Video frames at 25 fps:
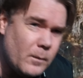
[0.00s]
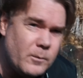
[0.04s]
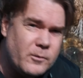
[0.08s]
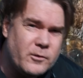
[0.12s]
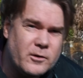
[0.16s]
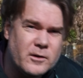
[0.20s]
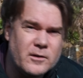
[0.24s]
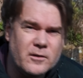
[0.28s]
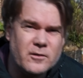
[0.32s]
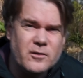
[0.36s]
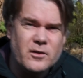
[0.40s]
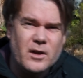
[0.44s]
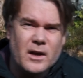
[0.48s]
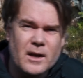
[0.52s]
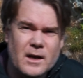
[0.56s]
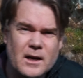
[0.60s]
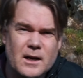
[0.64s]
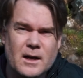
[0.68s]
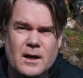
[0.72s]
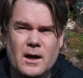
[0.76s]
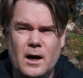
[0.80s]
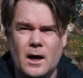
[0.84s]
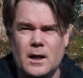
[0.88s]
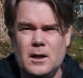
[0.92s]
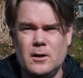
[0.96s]
options.
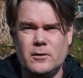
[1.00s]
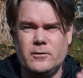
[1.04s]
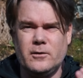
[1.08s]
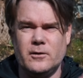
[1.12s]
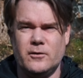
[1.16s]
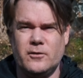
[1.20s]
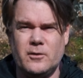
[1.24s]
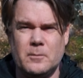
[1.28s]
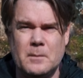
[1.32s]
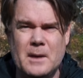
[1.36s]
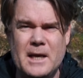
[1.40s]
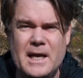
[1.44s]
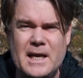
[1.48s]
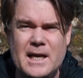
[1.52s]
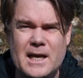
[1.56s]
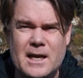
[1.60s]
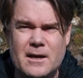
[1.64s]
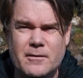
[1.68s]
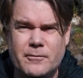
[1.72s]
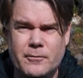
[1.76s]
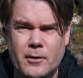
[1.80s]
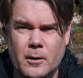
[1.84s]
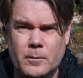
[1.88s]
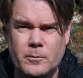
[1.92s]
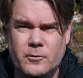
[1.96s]
I looked at some
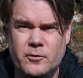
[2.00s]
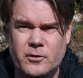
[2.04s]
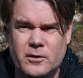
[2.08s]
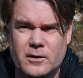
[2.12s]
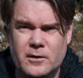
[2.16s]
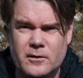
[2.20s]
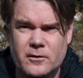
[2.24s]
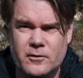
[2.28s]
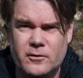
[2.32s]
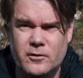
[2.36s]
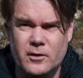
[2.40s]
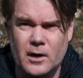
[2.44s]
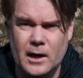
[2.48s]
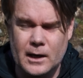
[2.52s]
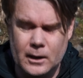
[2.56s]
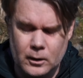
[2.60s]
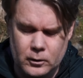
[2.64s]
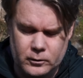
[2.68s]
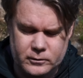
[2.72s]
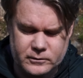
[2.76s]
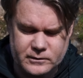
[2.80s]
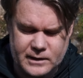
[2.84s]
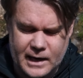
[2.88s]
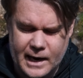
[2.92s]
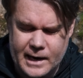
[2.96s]
E F options. I
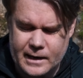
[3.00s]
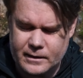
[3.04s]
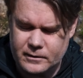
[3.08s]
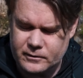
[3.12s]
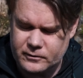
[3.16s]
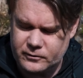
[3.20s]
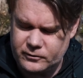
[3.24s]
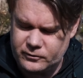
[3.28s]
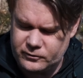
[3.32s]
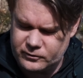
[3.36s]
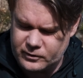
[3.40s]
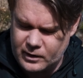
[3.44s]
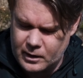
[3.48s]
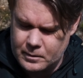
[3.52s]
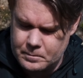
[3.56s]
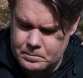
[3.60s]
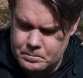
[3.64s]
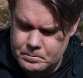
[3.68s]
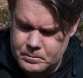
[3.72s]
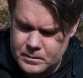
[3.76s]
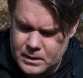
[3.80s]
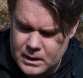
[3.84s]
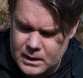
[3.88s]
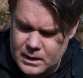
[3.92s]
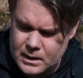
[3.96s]
looked at
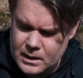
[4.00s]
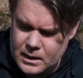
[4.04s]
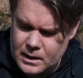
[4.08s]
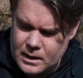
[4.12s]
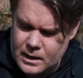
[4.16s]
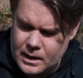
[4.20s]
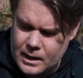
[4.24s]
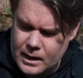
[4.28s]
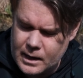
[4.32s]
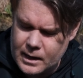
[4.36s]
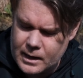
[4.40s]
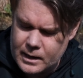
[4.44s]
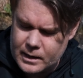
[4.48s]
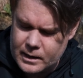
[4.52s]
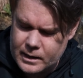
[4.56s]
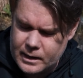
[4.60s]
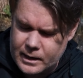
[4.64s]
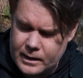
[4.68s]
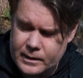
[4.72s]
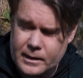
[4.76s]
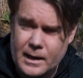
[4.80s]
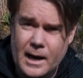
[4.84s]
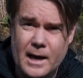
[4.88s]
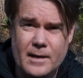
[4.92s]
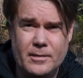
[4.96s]
some uh,
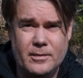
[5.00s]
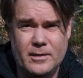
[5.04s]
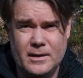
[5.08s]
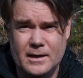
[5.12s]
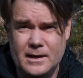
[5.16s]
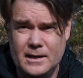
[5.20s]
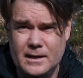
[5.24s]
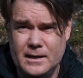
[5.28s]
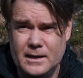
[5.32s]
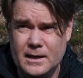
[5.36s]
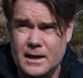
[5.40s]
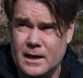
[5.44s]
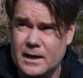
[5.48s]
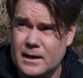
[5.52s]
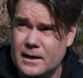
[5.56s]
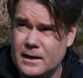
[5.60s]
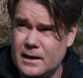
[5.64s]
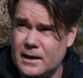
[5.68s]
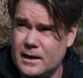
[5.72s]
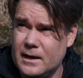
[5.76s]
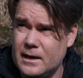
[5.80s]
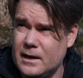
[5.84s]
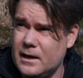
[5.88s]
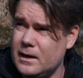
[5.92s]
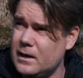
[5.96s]
at, at the
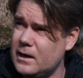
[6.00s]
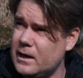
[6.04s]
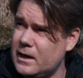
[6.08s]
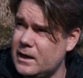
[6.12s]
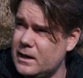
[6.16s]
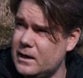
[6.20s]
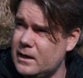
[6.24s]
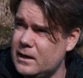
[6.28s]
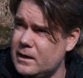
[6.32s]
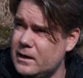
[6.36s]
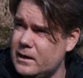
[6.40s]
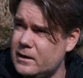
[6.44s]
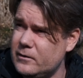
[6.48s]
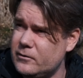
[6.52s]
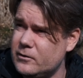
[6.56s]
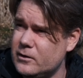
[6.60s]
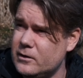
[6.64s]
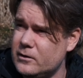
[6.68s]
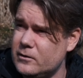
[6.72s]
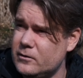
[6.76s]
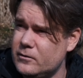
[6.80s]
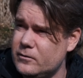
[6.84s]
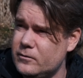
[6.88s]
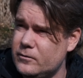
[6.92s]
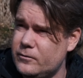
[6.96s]
is
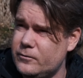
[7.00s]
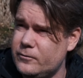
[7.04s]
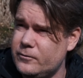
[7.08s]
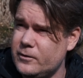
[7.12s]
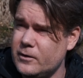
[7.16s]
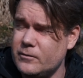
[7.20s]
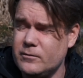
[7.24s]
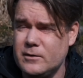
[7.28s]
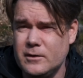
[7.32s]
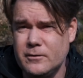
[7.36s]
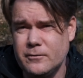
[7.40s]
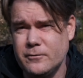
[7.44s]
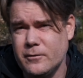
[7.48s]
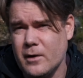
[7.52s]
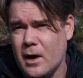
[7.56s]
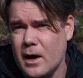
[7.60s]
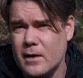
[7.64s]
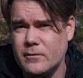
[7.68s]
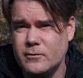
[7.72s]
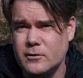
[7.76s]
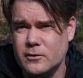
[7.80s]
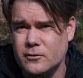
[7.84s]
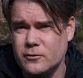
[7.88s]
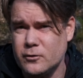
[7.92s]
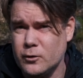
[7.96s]
it
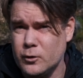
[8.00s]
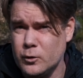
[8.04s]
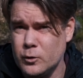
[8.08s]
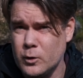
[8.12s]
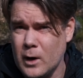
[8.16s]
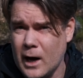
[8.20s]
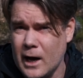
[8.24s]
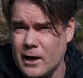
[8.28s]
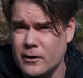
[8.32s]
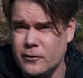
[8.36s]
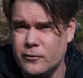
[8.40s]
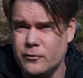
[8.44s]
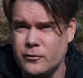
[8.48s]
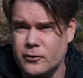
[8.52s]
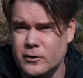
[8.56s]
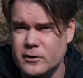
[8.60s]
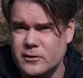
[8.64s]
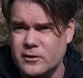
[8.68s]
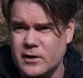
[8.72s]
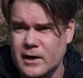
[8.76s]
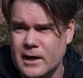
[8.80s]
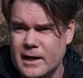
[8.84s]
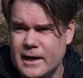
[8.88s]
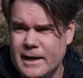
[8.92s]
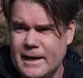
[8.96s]
fifty-five to two
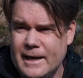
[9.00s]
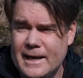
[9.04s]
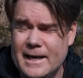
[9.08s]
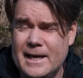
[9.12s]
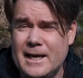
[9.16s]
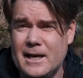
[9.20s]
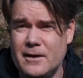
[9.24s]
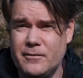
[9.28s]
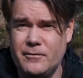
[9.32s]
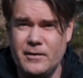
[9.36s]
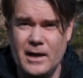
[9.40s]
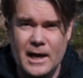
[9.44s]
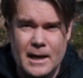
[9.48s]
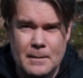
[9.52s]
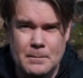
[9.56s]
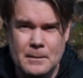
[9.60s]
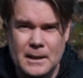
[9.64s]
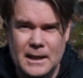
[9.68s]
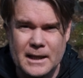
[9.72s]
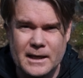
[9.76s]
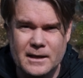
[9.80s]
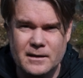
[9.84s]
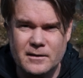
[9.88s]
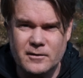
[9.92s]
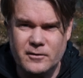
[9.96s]
hundred E F
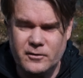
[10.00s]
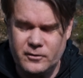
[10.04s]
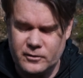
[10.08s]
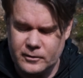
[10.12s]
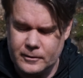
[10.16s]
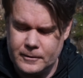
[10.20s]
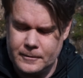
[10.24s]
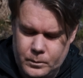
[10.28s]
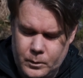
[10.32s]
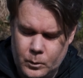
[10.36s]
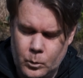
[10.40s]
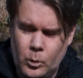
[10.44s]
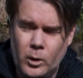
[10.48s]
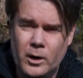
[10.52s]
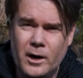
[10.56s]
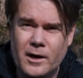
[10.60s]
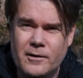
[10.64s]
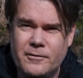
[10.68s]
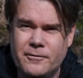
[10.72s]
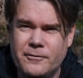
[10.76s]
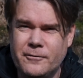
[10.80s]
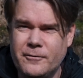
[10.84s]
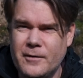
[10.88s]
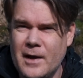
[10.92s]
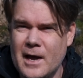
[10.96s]
M lens. But what
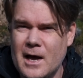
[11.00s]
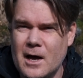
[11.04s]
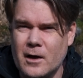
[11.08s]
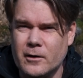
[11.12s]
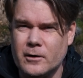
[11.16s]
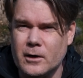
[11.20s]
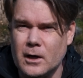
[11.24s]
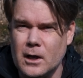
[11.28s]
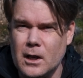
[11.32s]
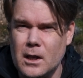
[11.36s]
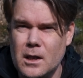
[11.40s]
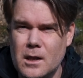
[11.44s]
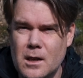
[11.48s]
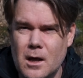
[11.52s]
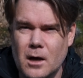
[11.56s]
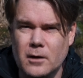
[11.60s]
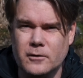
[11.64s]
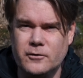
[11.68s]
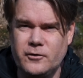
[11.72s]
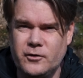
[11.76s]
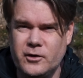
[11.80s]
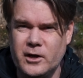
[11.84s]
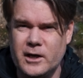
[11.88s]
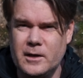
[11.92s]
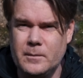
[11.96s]
I found a
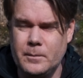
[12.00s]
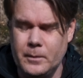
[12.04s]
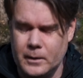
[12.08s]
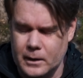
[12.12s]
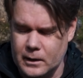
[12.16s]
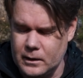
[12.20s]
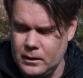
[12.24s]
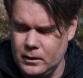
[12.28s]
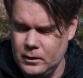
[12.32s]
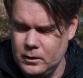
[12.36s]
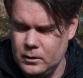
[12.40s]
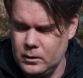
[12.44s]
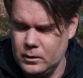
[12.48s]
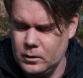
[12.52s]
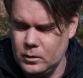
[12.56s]
lot cheaper